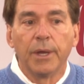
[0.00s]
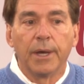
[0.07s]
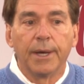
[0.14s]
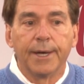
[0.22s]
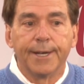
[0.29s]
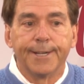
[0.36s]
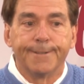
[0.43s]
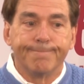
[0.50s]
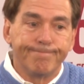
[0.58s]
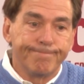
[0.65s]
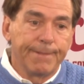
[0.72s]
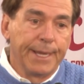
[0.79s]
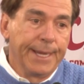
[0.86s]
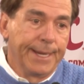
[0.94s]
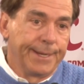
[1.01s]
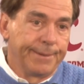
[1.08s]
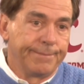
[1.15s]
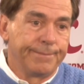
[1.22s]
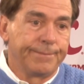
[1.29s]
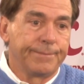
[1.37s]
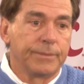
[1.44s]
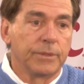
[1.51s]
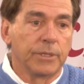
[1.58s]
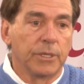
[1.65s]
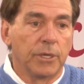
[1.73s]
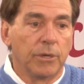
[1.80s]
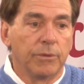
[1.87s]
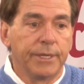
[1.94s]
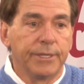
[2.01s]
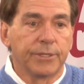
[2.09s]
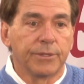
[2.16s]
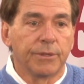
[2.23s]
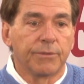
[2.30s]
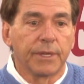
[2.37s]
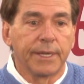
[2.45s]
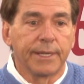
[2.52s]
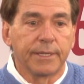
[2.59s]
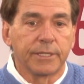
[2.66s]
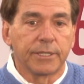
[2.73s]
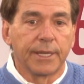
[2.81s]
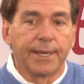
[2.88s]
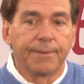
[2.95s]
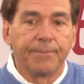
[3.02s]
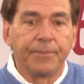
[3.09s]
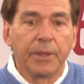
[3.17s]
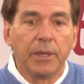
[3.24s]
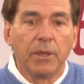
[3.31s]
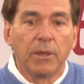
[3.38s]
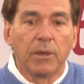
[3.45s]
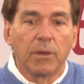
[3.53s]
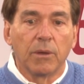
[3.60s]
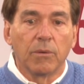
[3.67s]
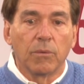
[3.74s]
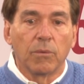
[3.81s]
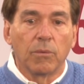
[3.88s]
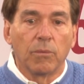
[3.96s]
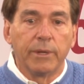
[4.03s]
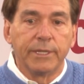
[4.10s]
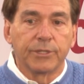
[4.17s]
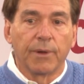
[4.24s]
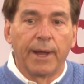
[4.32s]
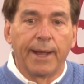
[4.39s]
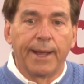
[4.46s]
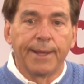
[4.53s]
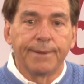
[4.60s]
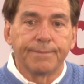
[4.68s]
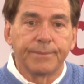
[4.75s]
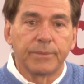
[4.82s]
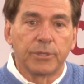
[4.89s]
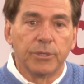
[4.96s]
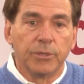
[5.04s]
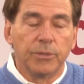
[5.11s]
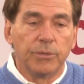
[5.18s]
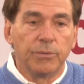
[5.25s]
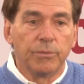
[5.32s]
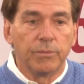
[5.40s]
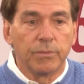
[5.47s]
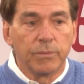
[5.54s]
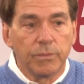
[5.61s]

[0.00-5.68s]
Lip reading: And, you know, these are the things that we try to